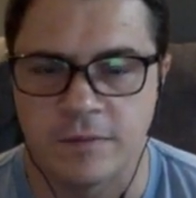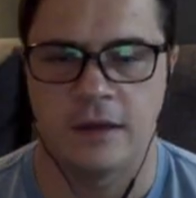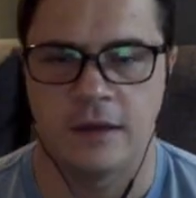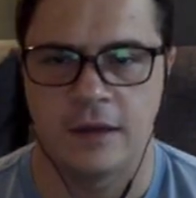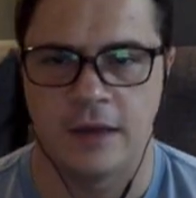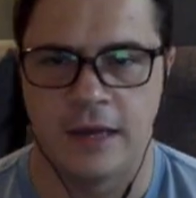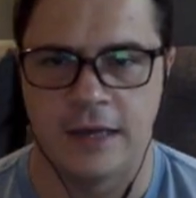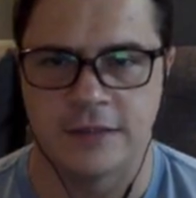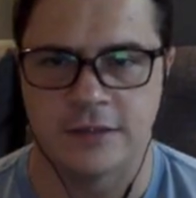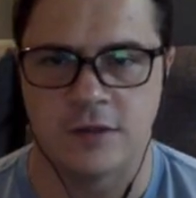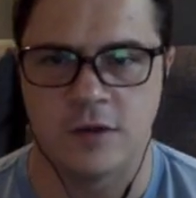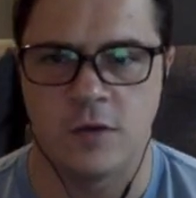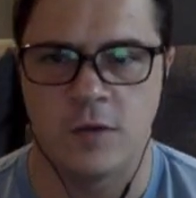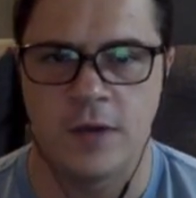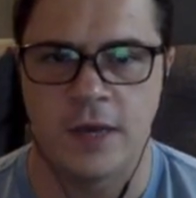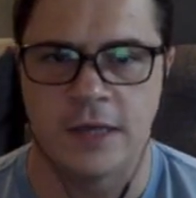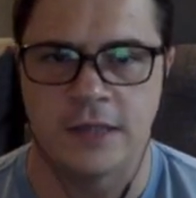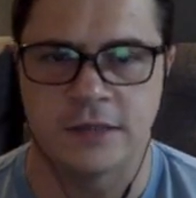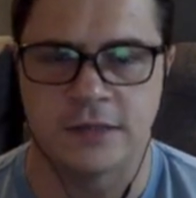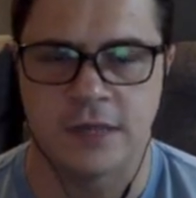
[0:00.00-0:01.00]
As
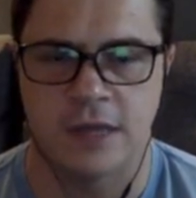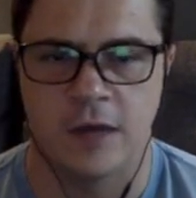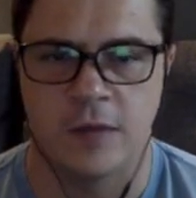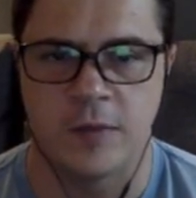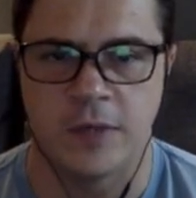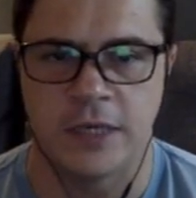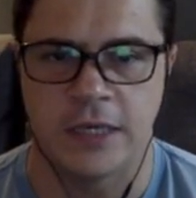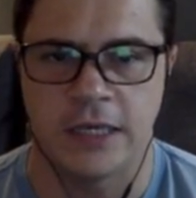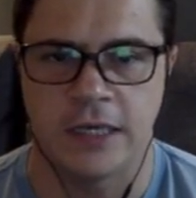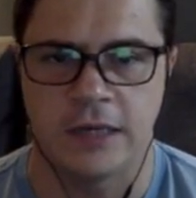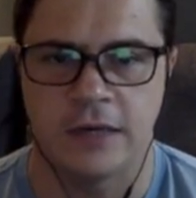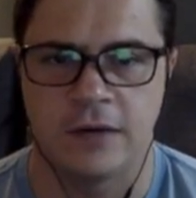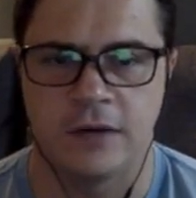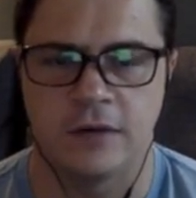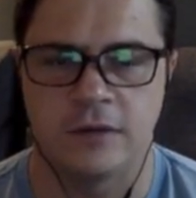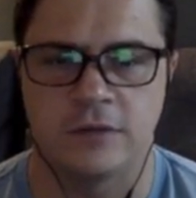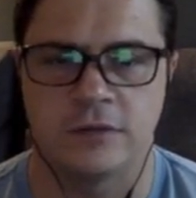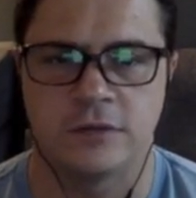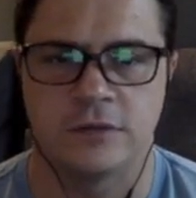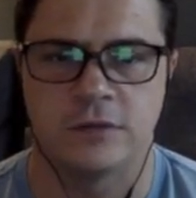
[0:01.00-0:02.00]
always, I'll be here
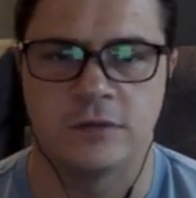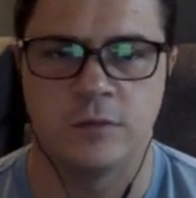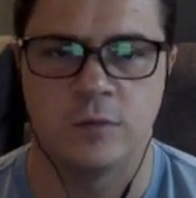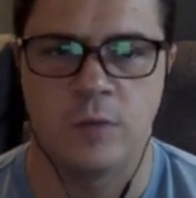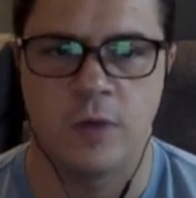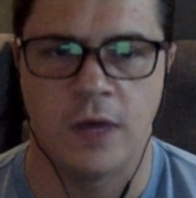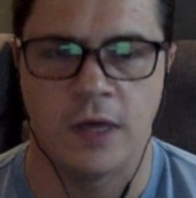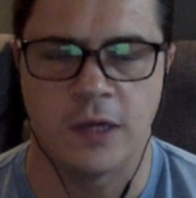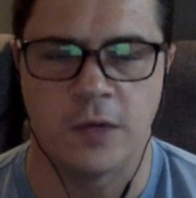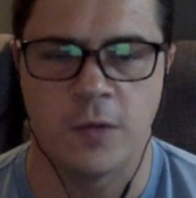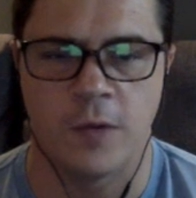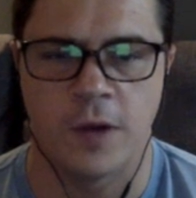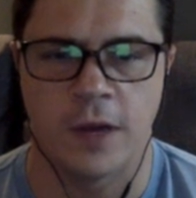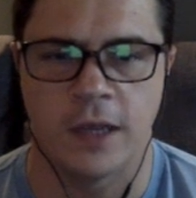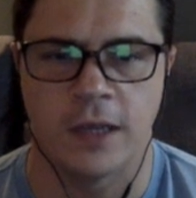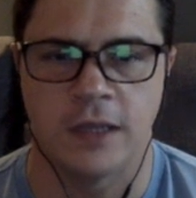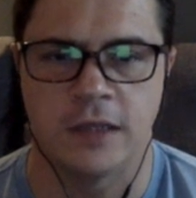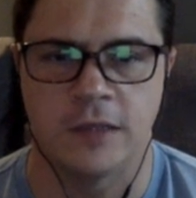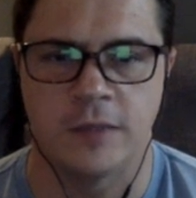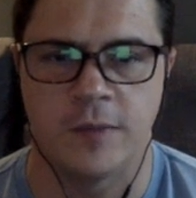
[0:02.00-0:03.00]
while you're working
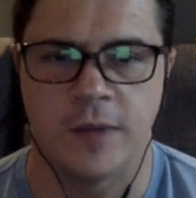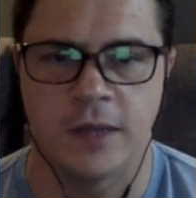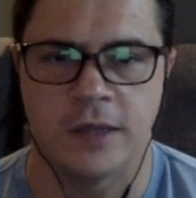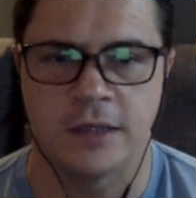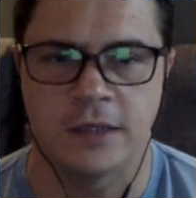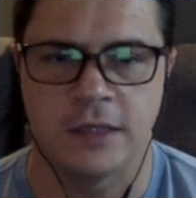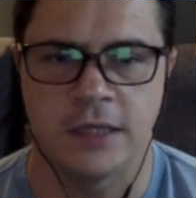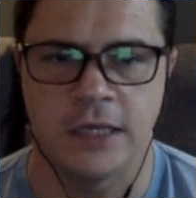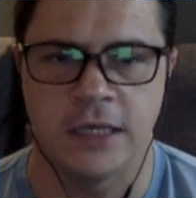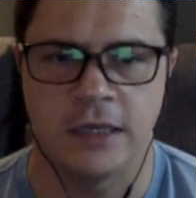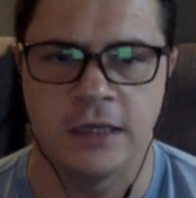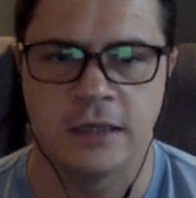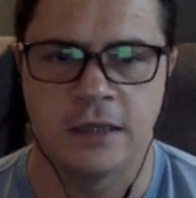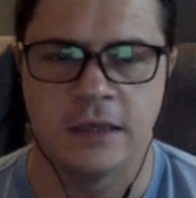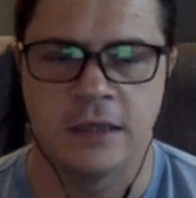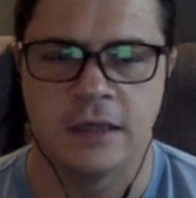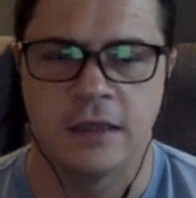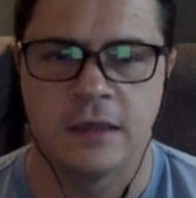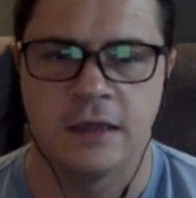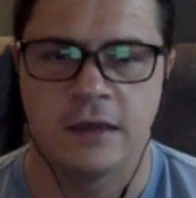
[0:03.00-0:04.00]
independently.
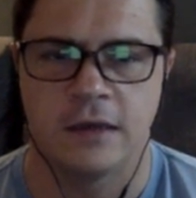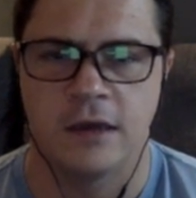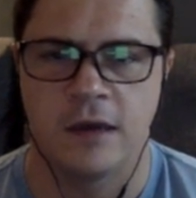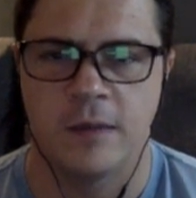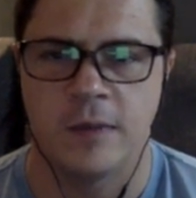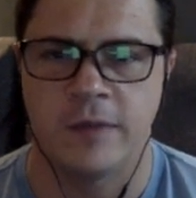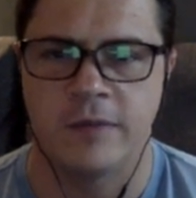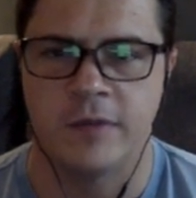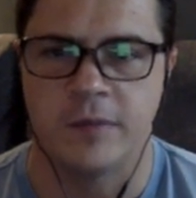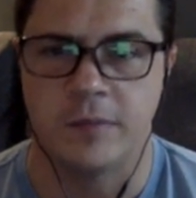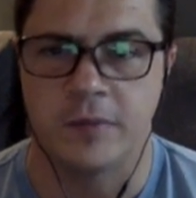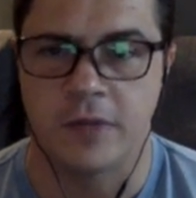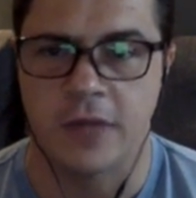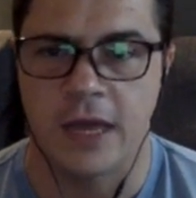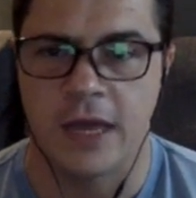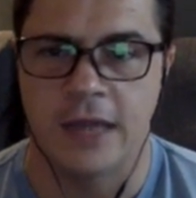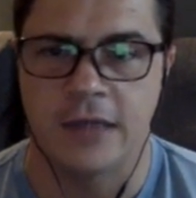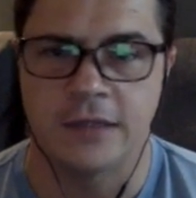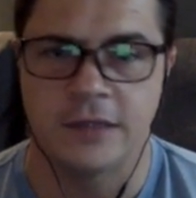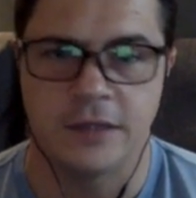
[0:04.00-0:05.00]
I'll be
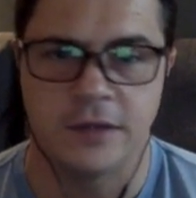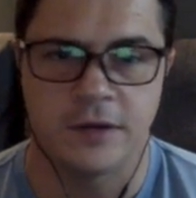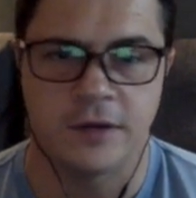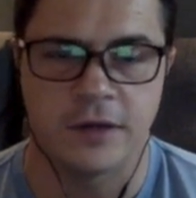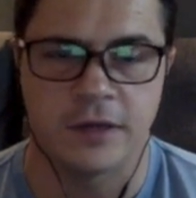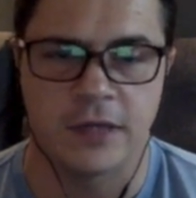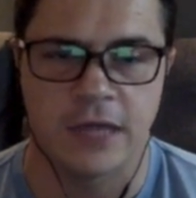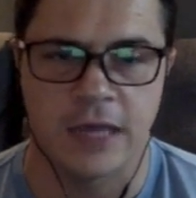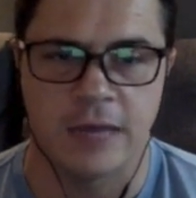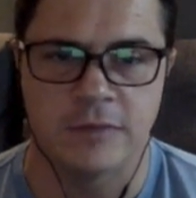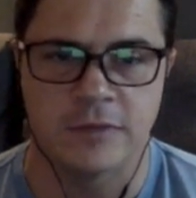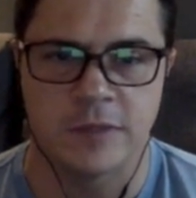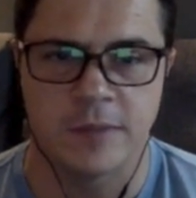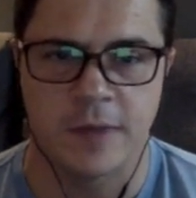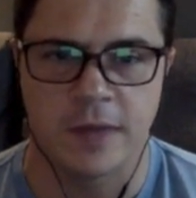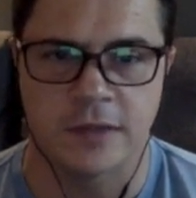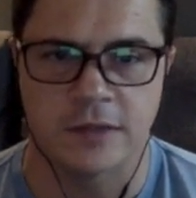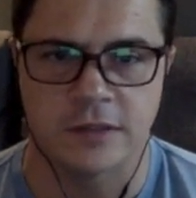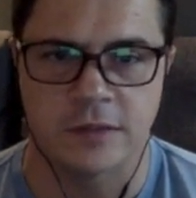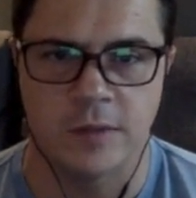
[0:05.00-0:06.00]
replying to your claims
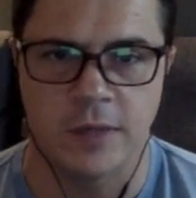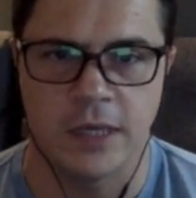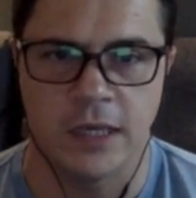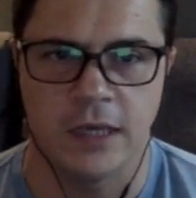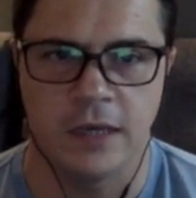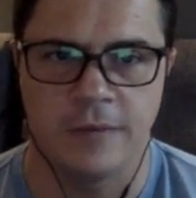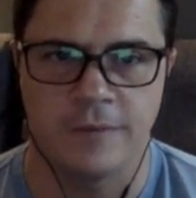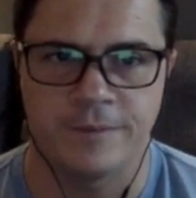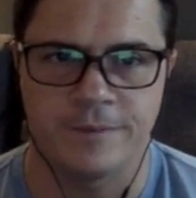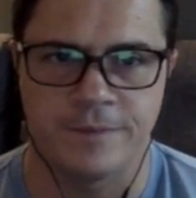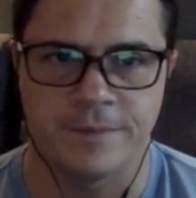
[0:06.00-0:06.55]
about Squeaky,